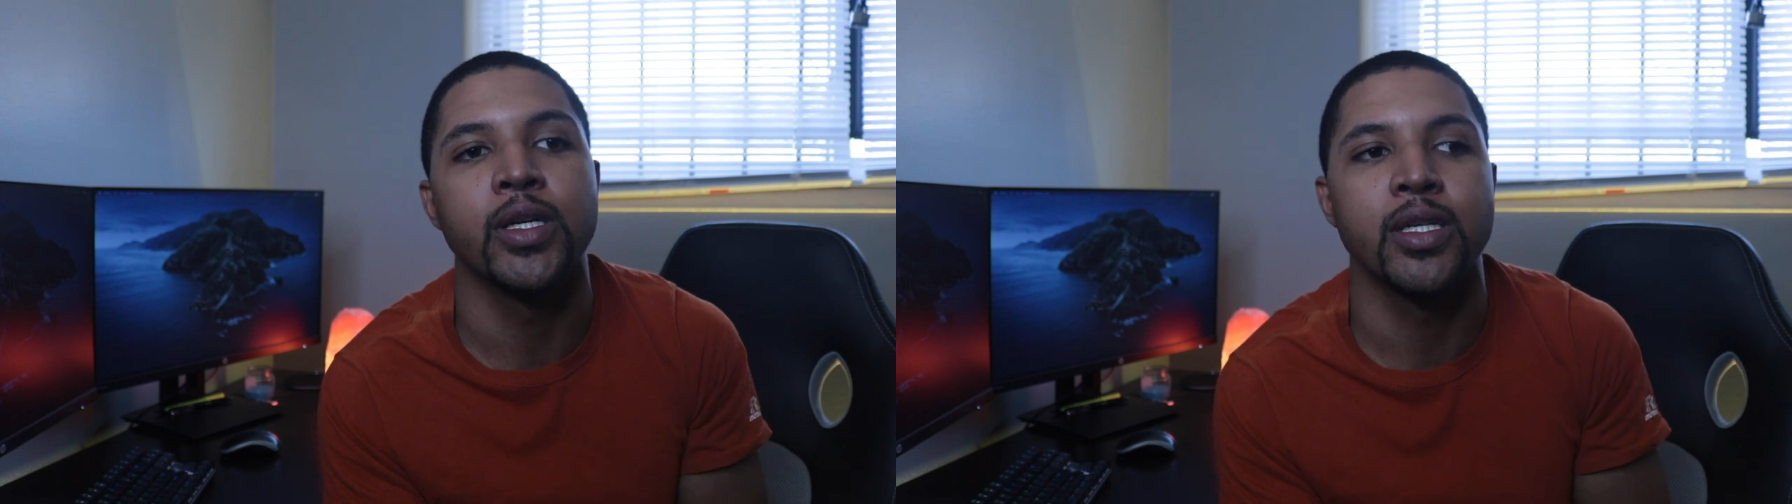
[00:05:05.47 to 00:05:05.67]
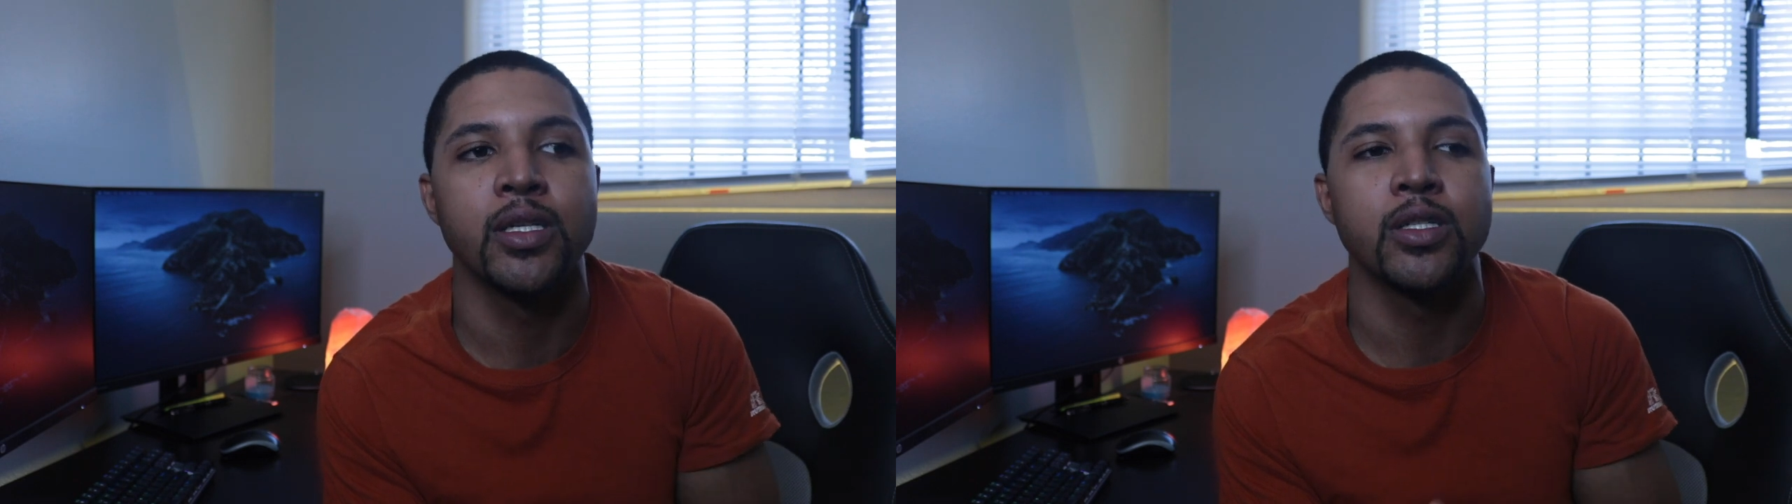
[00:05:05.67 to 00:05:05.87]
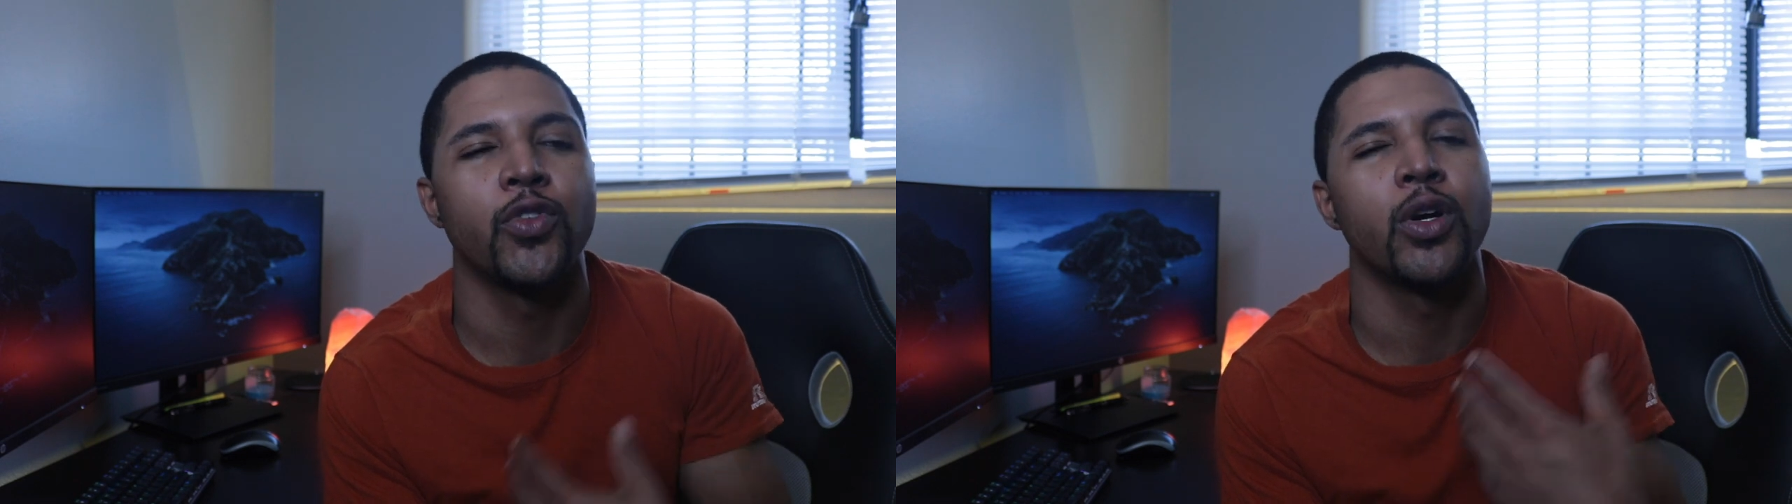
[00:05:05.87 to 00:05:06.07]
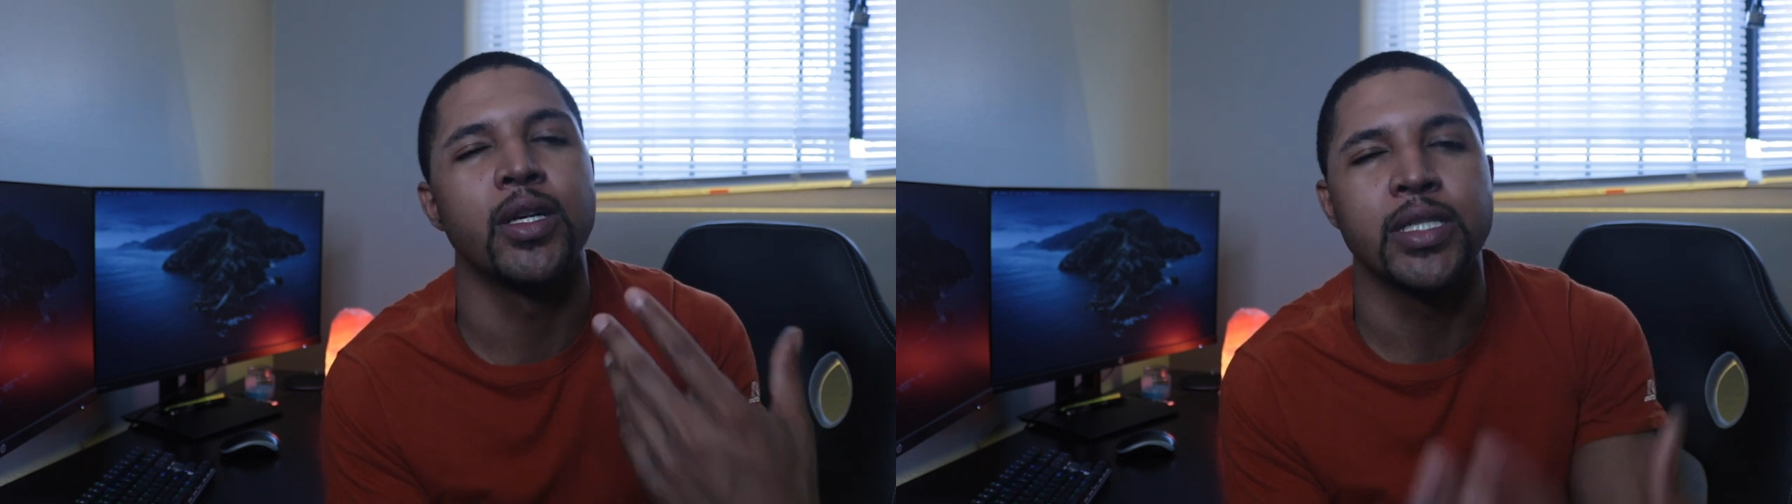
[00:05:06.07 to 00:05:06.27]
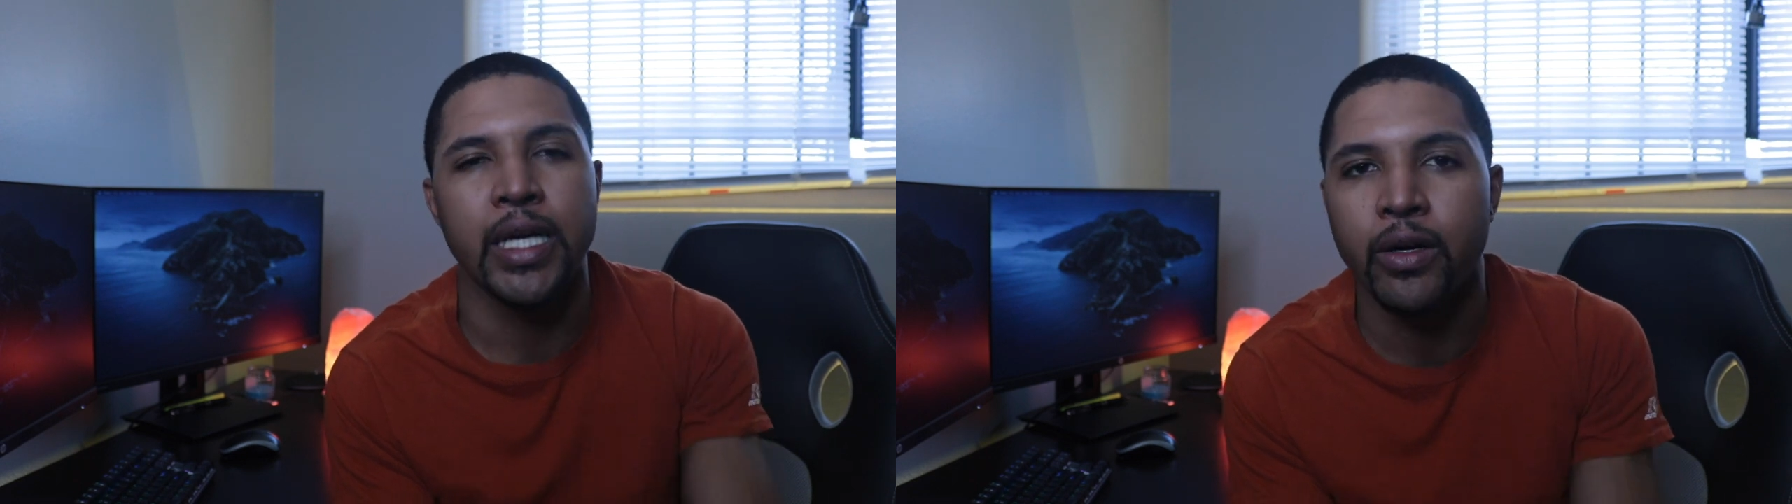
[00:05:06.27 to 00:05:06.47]
of sense of your
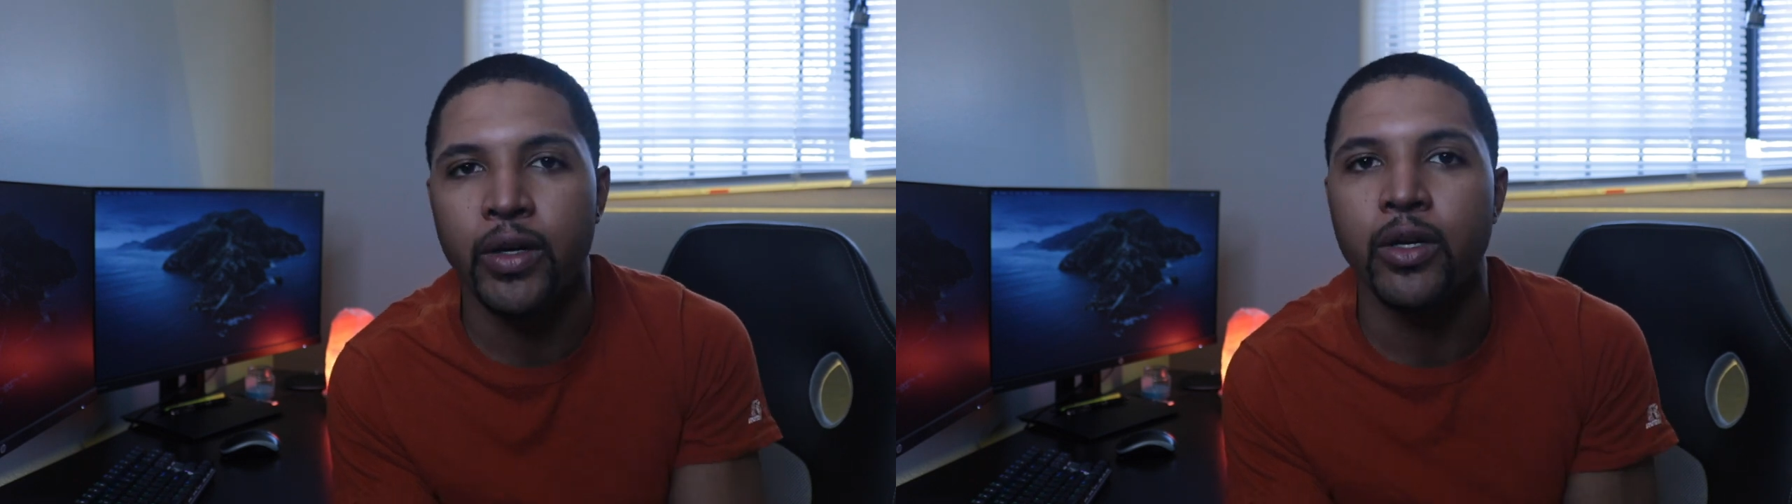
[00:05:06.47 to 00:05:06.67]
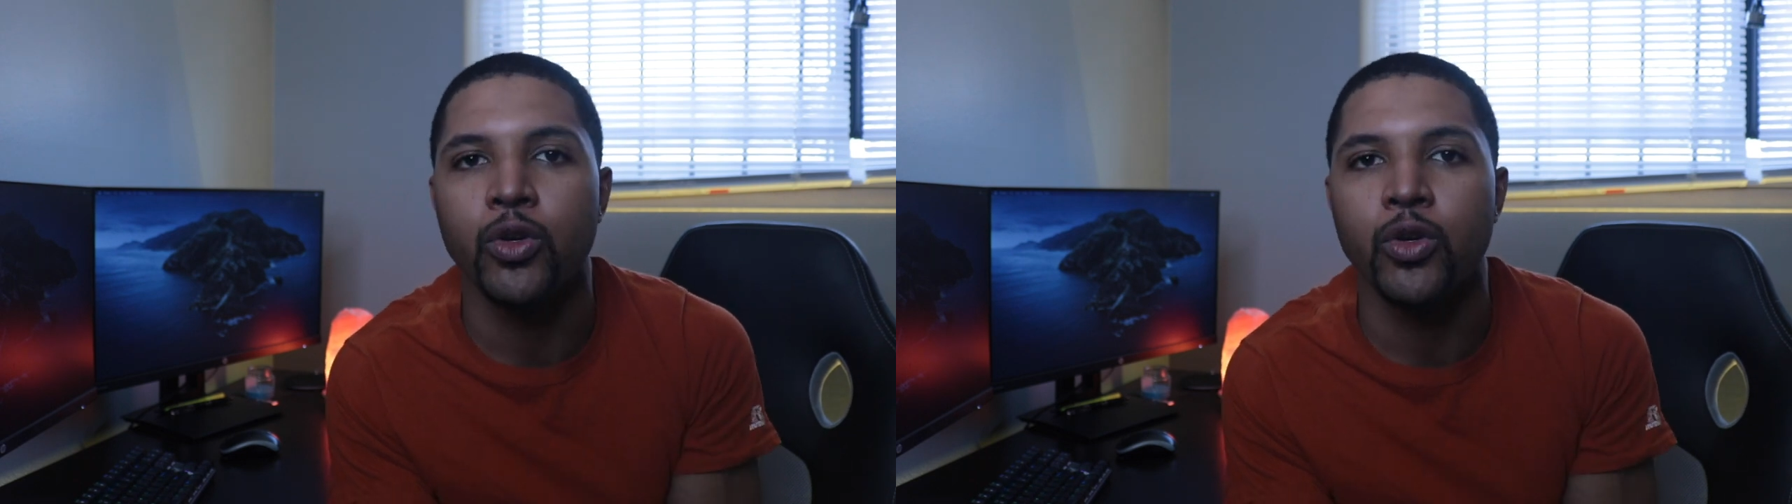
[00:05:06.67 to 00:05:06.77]
integrity,